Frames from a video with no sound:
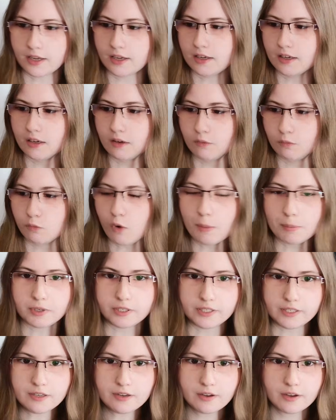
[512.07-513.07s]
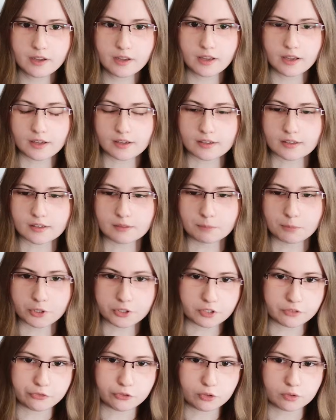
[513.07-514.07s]
wobbly. But
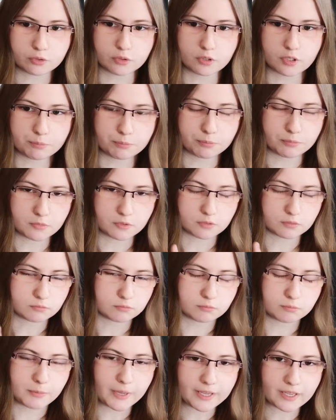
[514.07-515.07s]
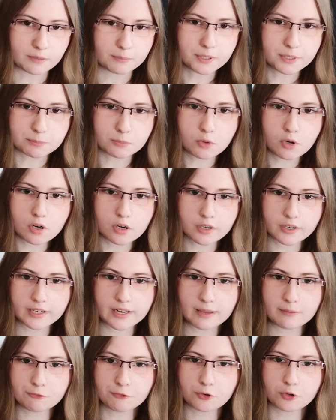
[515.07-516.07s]
if you make it a bit more
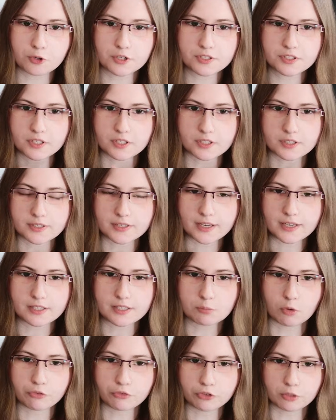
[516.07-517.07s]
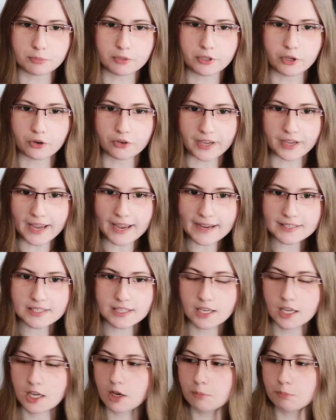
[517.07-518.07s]
clamp force, it stays more firmly on your head.
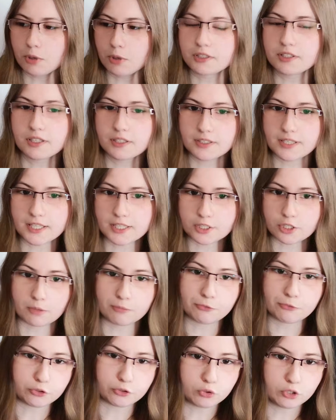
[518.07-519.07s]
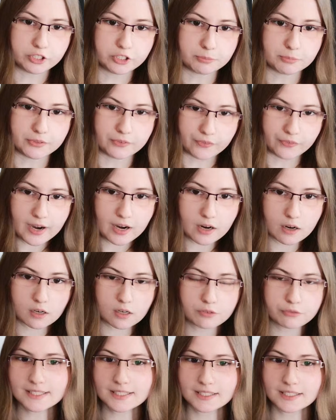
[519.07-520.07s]
But that's something you need to be aware
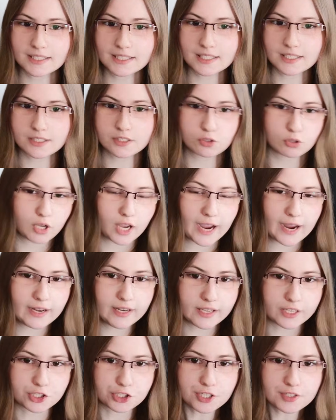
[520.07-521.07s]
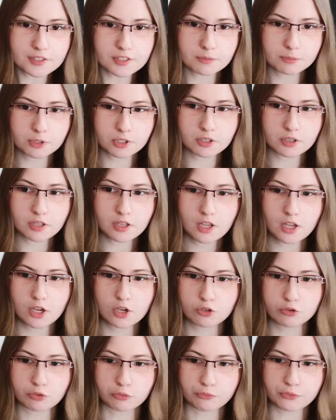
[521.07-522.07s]
of. It is highly adjustable
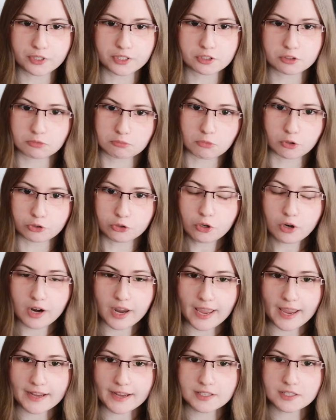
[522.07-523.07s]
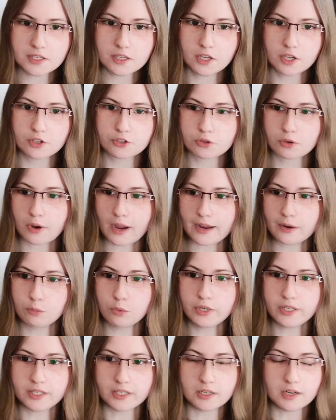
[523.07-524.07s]
to fit on your head. So I
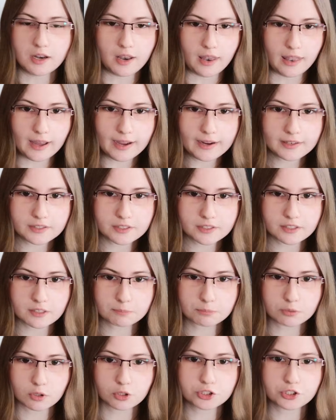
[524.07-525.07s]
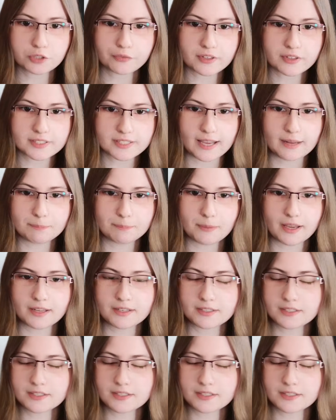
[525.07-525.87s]
really like this approach of this headband.